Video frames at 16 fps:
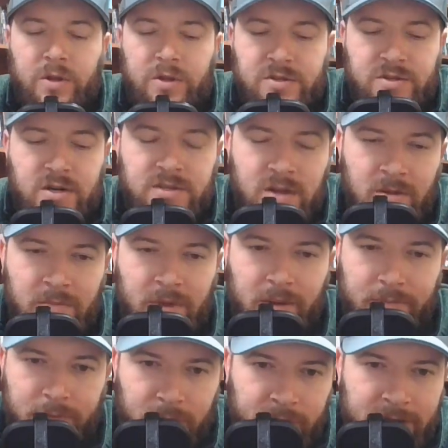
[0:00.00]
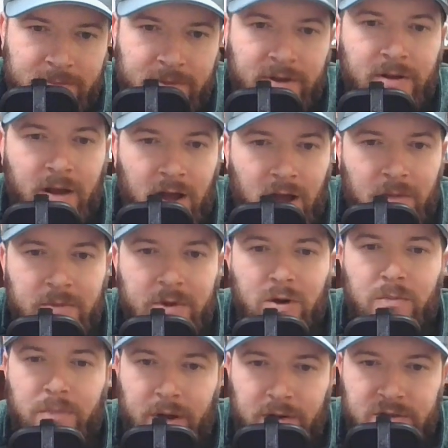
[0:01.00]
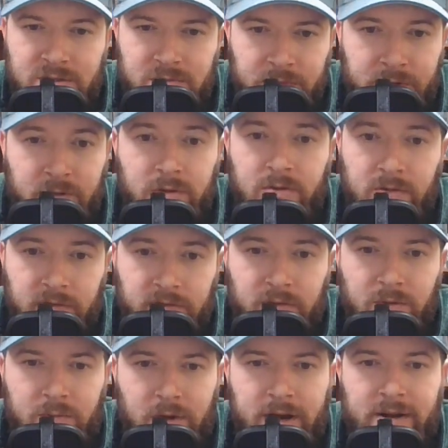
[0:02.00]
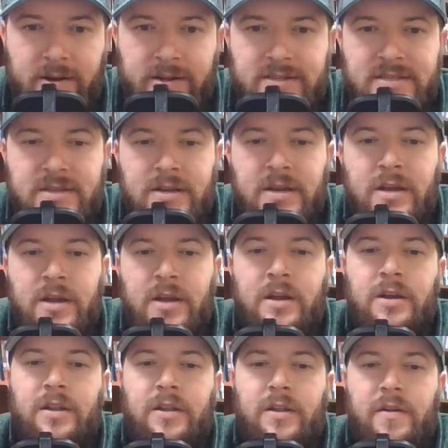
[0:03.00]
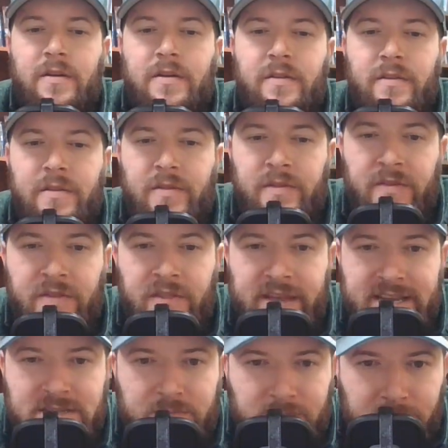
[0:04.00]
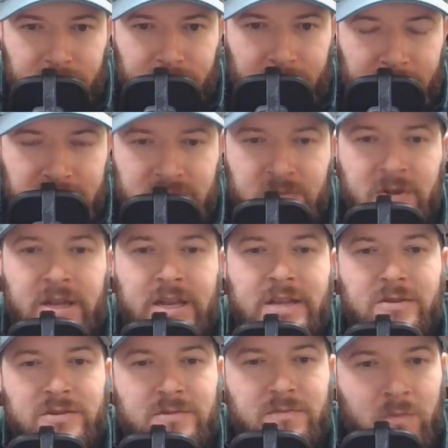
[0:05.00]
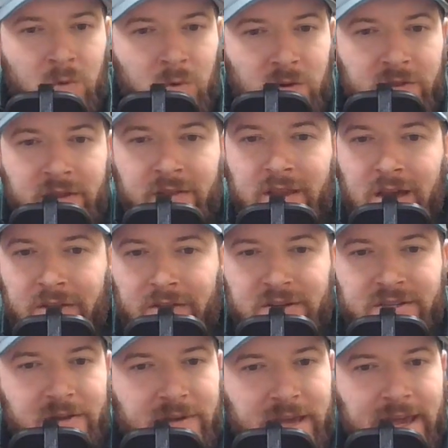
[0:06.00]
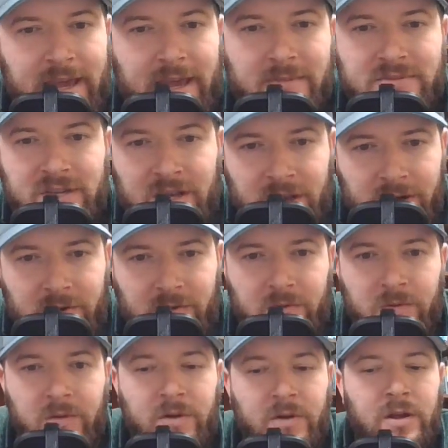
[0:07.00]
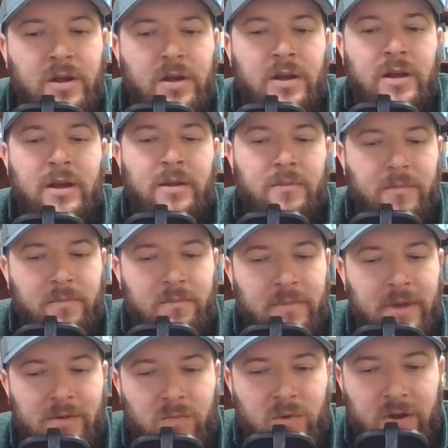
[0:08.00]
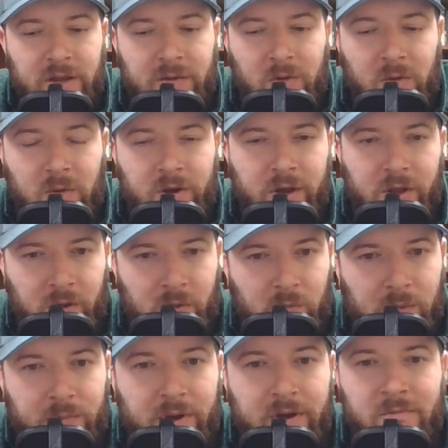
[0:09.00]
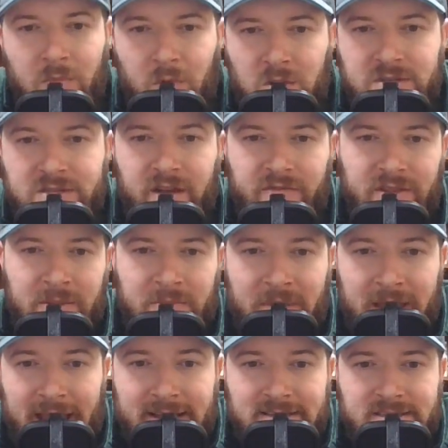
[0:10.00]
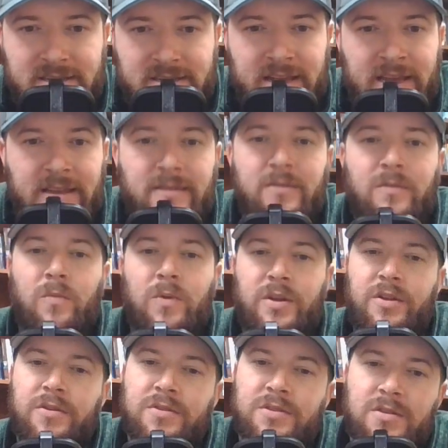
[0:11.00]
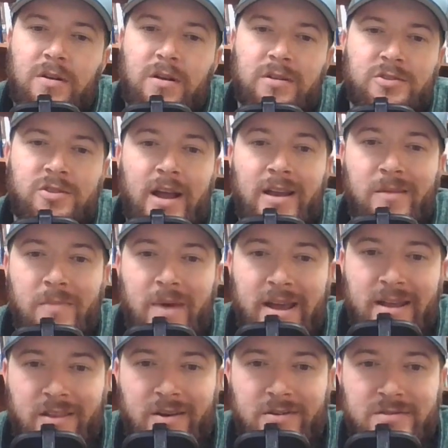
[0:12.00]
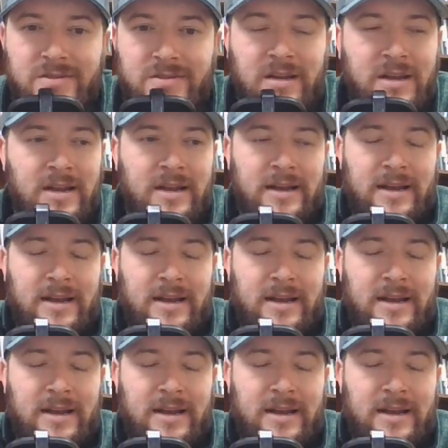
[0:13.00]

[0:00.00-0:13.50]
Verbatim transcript: you start talking about pre-mill, amill, post-mill, full preterists. These post-millennials, more than the other two camps, know, man, really what we're doing, we're putting more stuff in the past. And when you start trying to make those